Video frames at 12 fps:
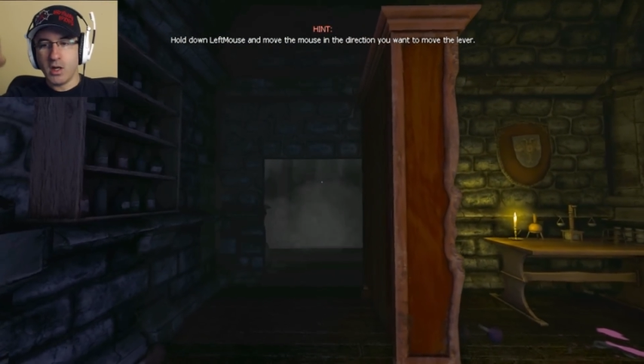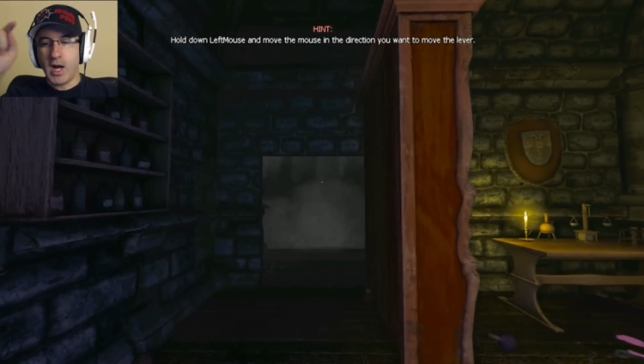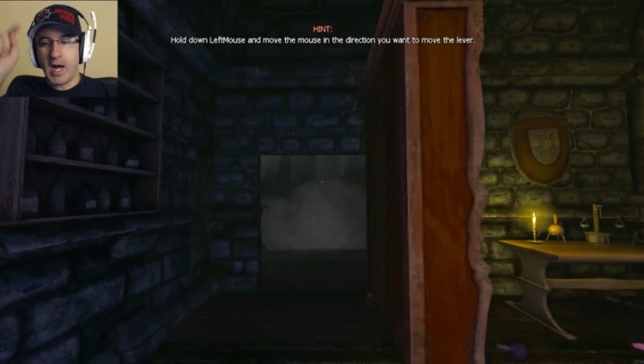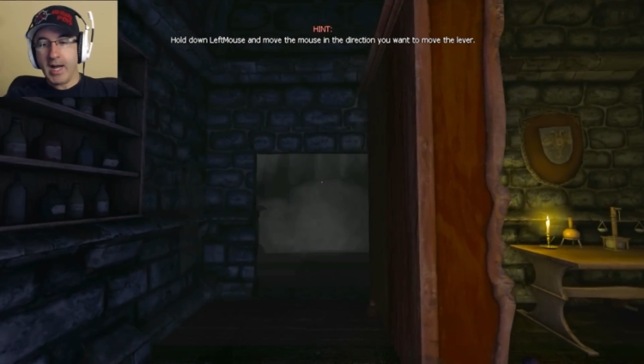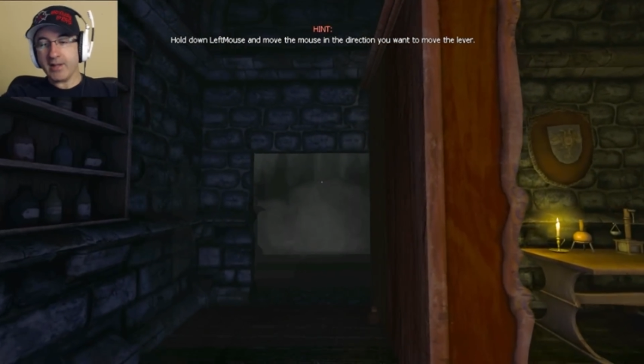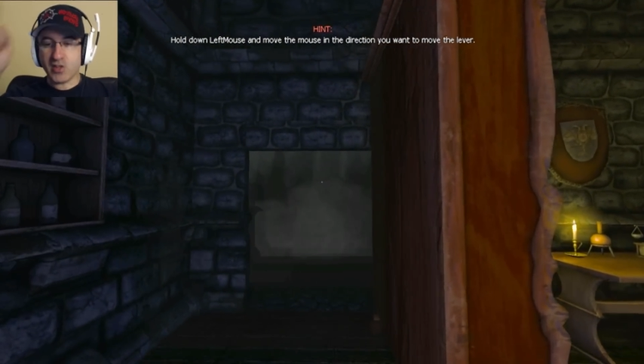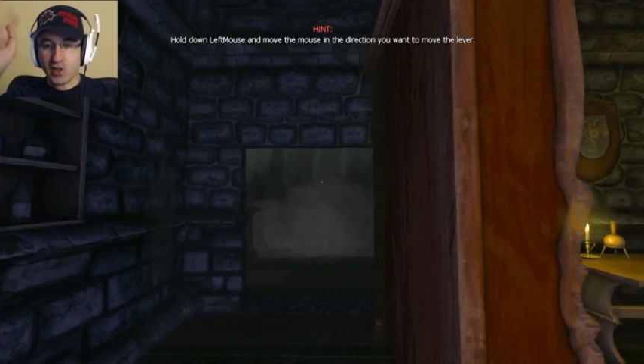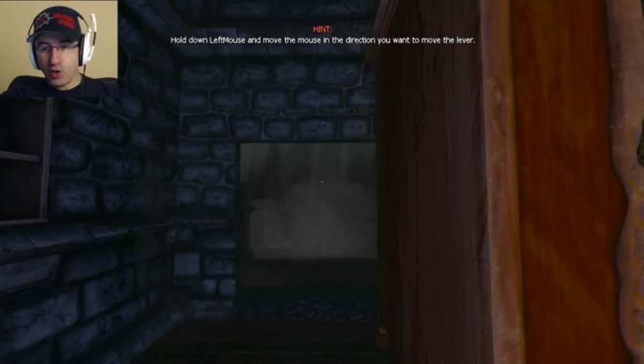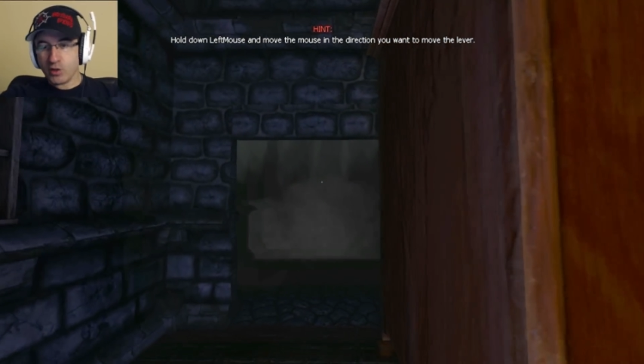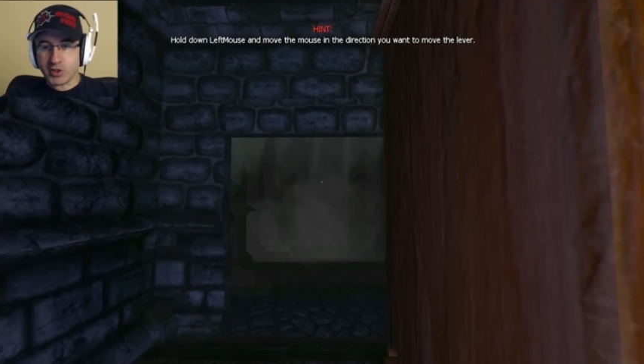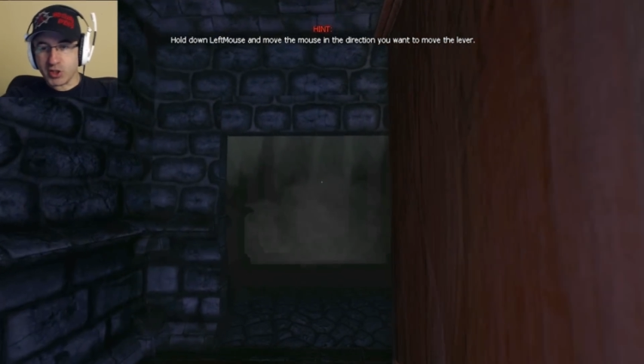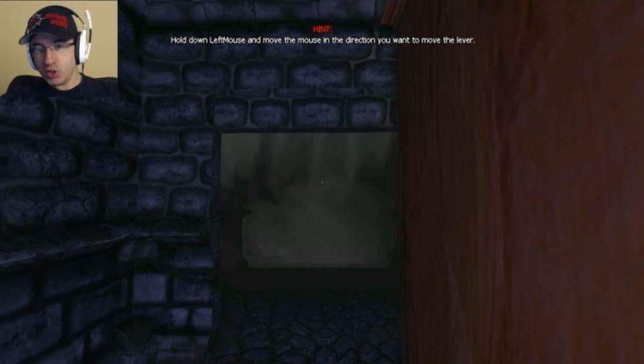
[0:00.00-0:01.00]
I
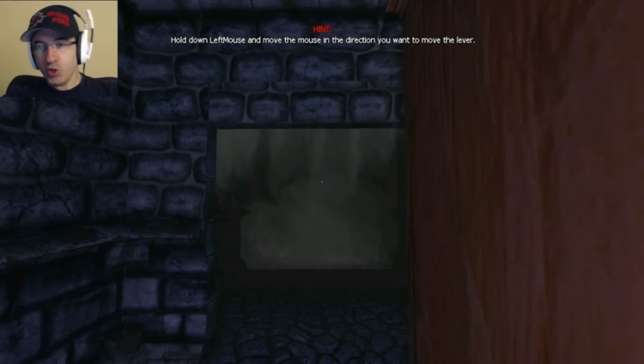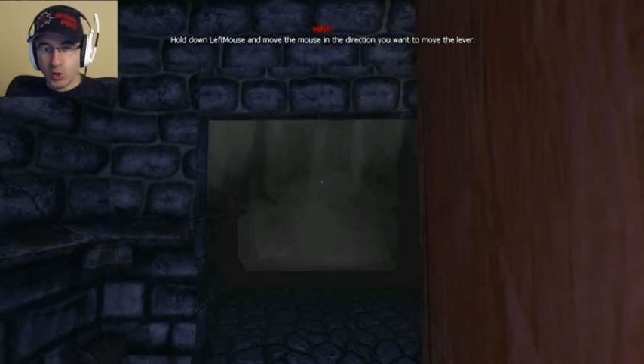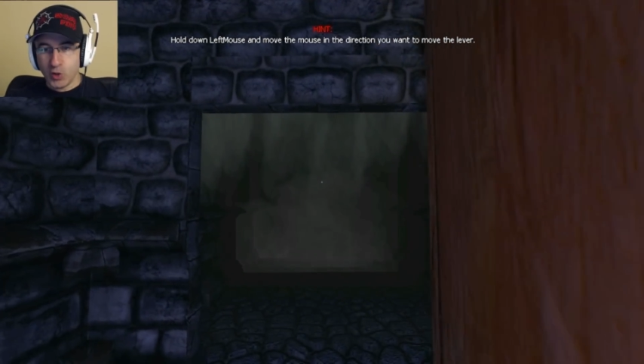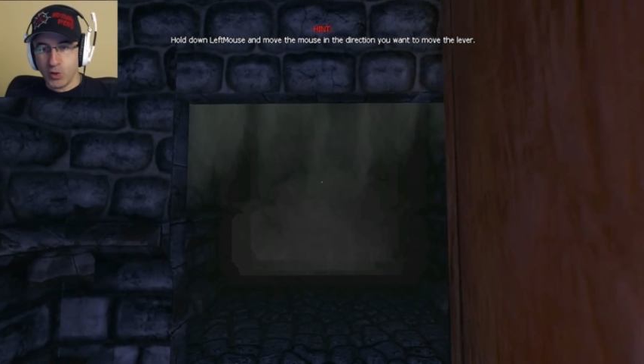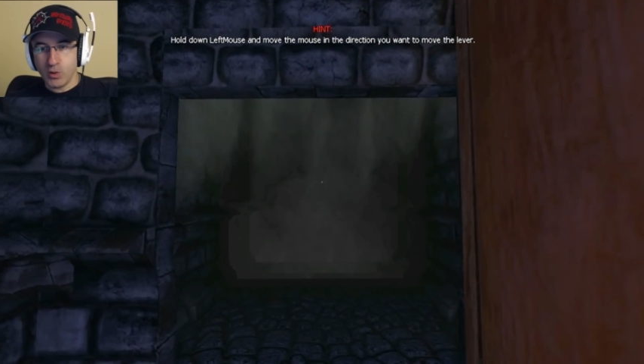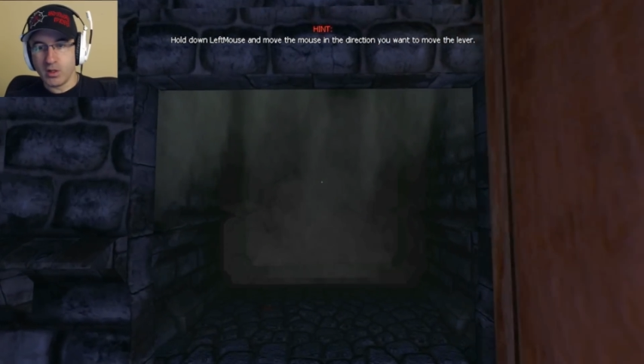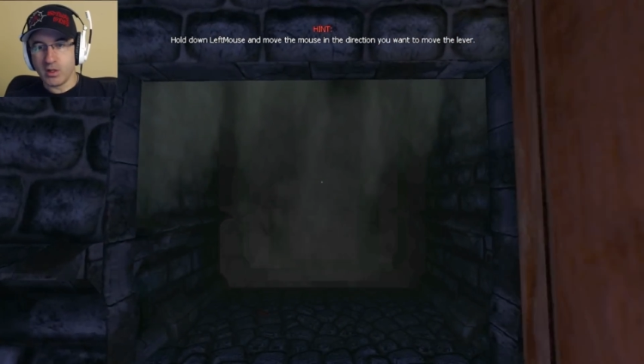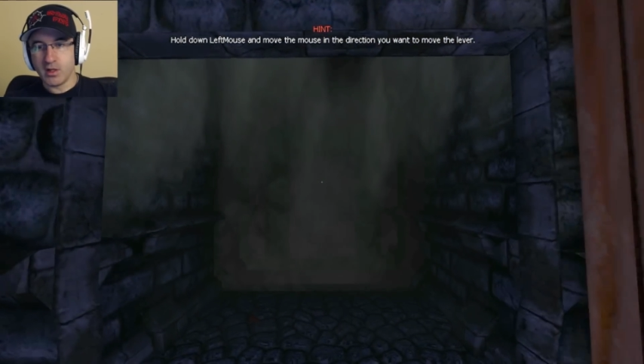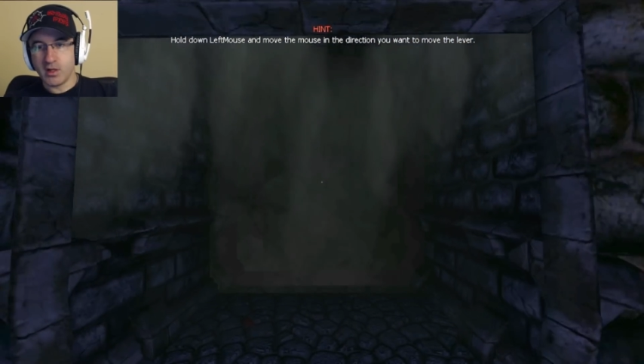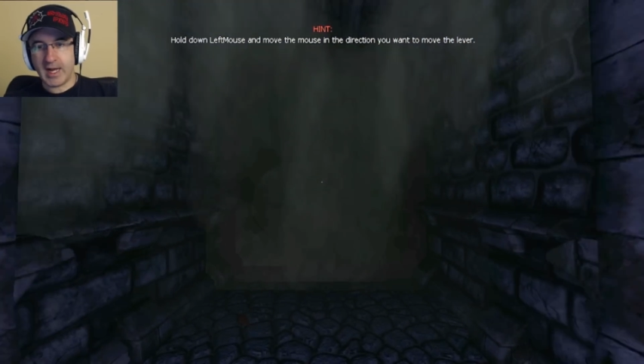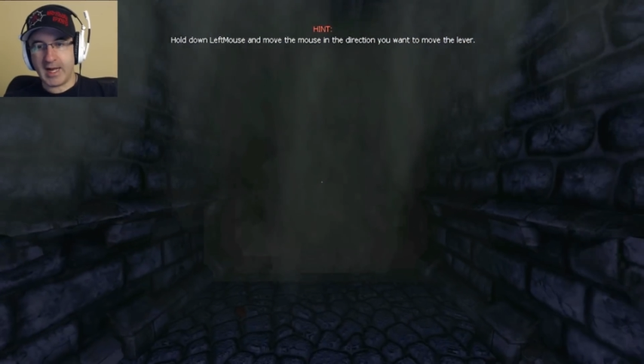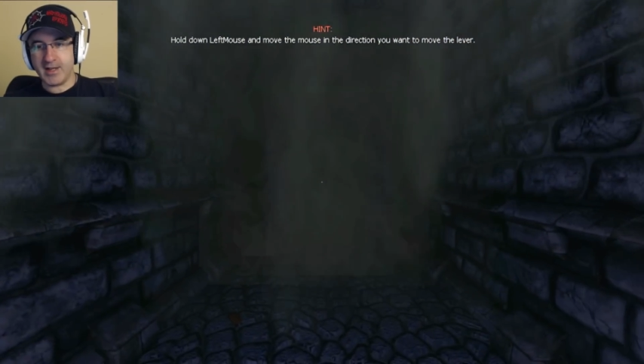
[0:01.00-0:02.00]
told
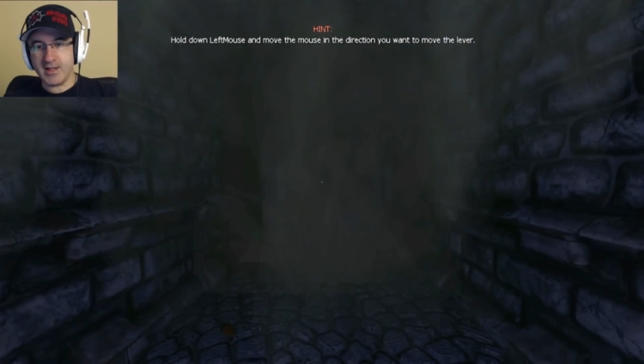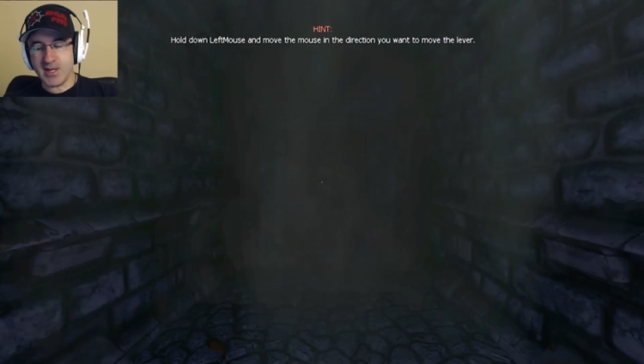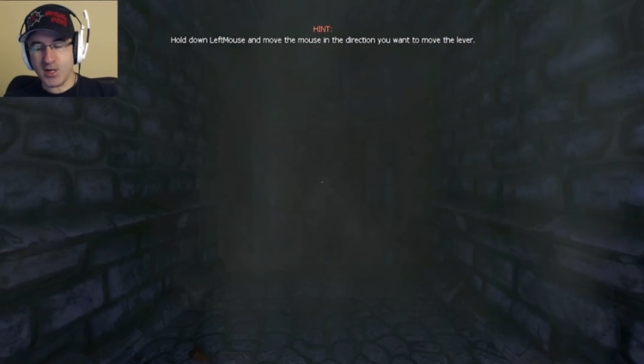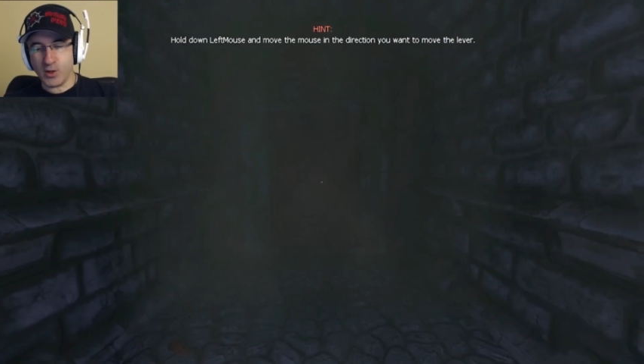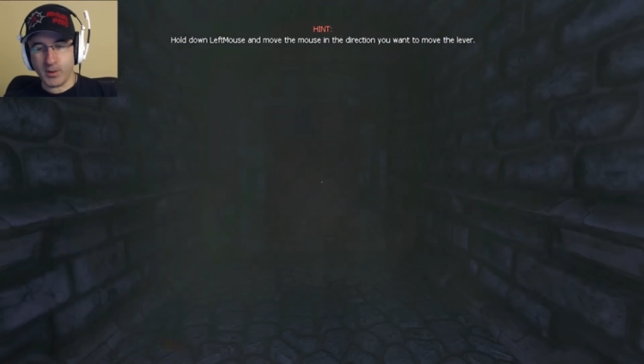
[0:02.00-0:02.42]
you! I knew